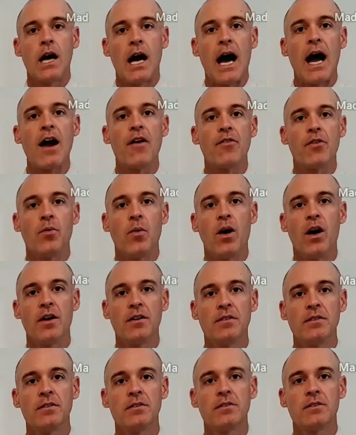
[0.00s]
Hi
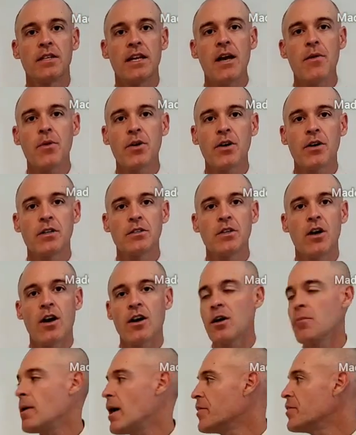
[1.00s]
everyone. Today we're going to
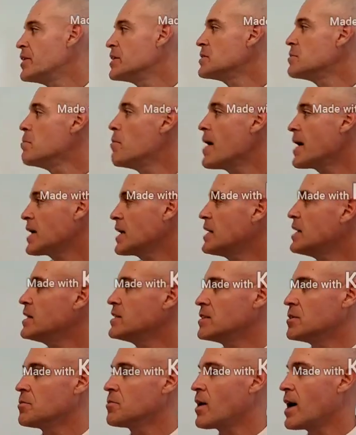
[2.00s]
talk about this
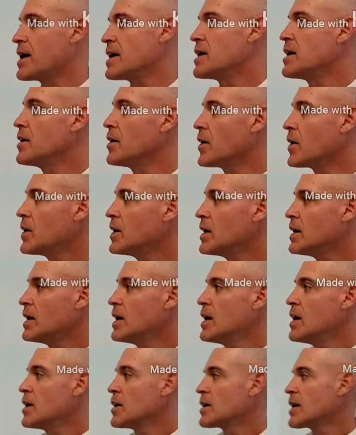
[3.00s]
mechanism right here.
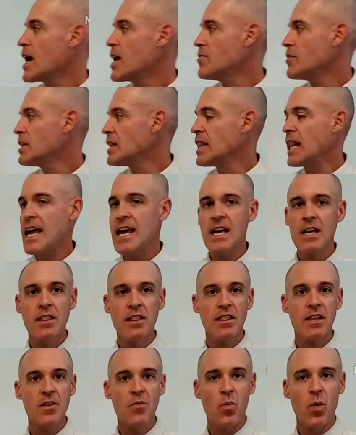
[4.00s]
Kind of a
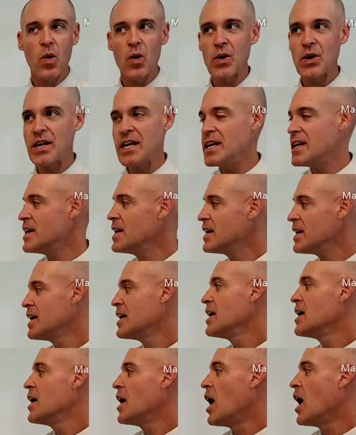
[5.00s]
lengthy, wordy
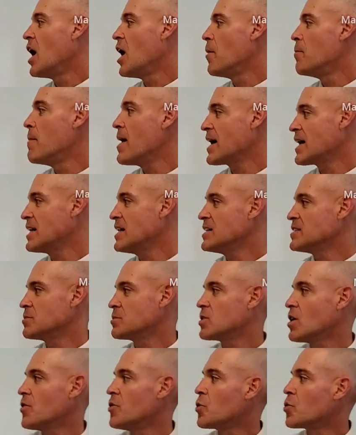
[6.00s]
uh, mechanism
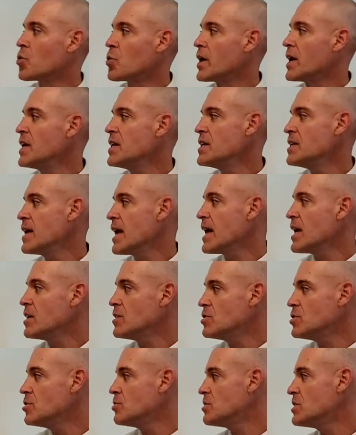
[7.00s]
called the
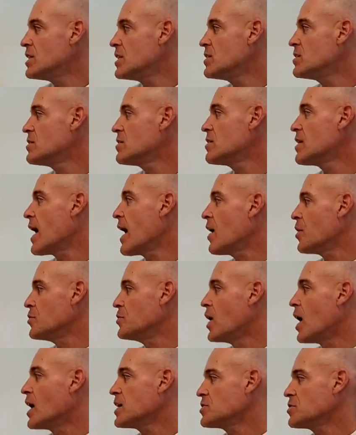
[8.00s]

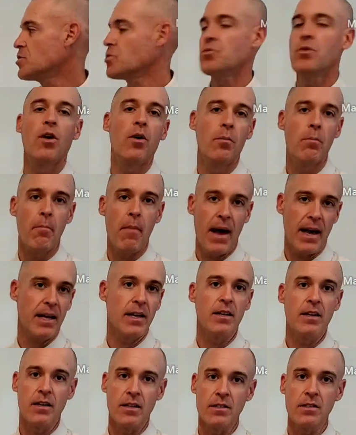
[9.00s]
renin-angiotensin-aldosterone
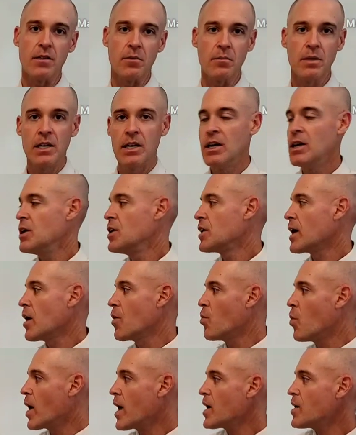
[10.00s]
mechanism. Okay,
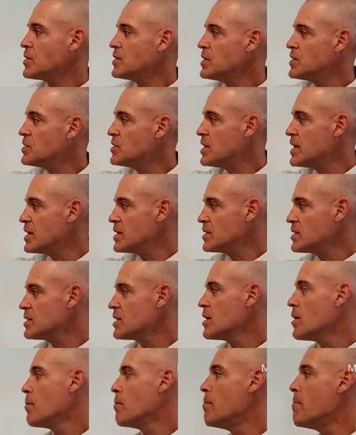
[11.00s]
where does
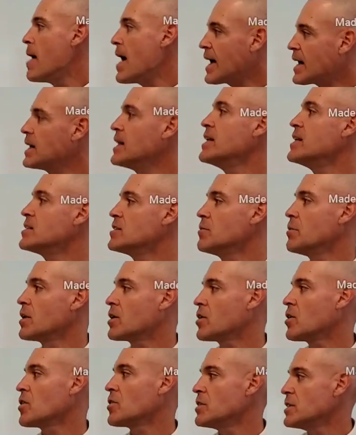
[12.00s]
this mechanism
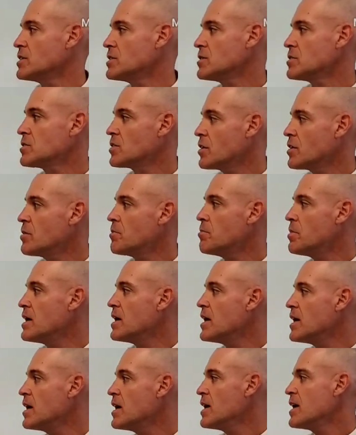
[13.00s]
occur? This is going to
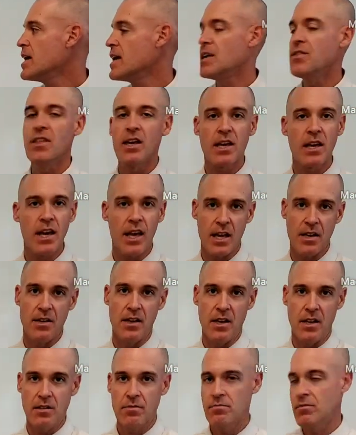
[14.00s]
be in the
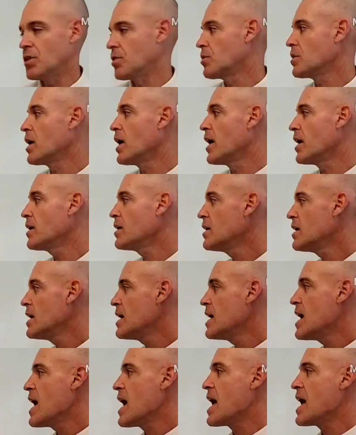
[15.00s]
kidney, okay?
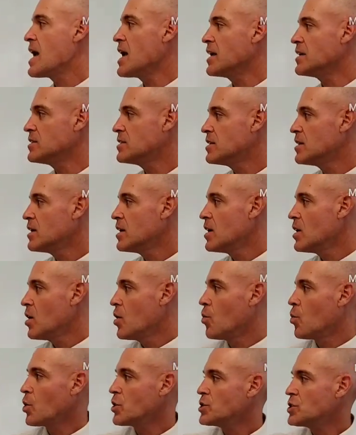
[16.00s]
And
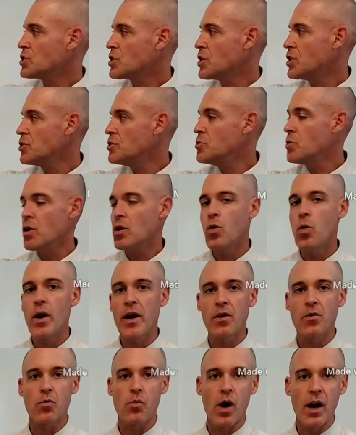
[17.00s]
we're just going to do a quick
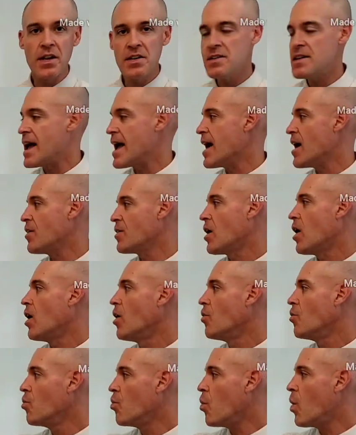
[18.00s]
rundown
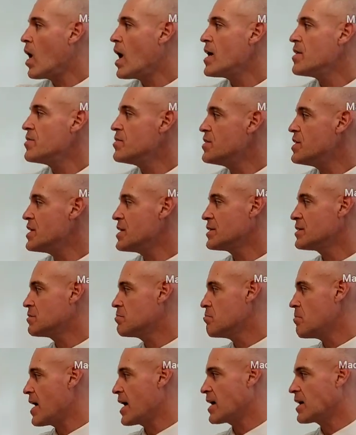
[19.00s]
on what this
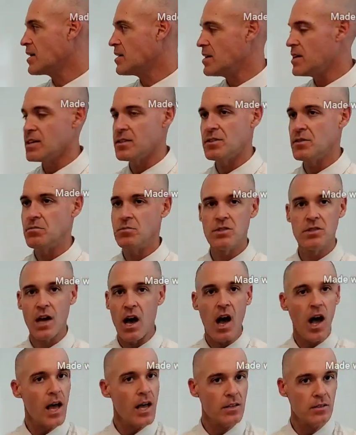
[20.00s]
mechanism
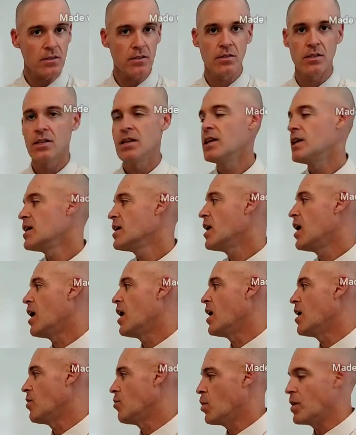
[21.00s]
does,
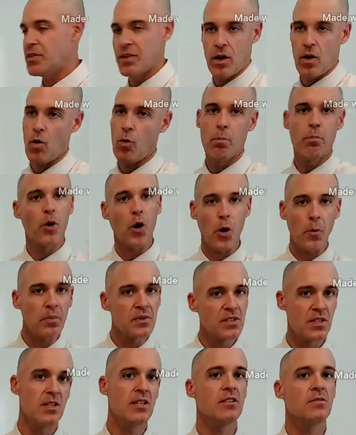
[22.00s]
uh, what the whole
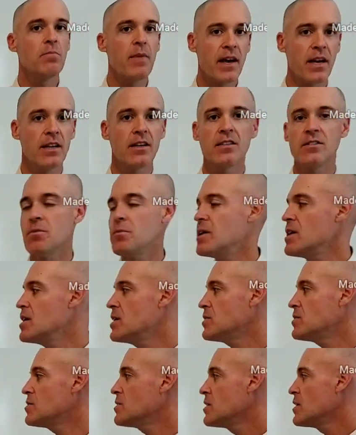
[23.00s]
purpose of this mechanism
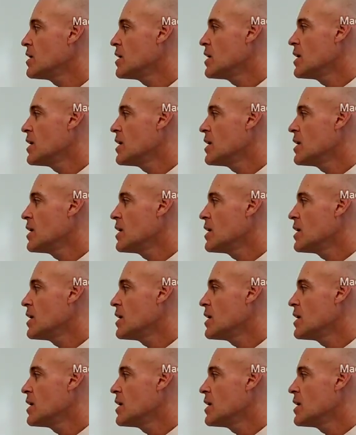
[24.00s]
is,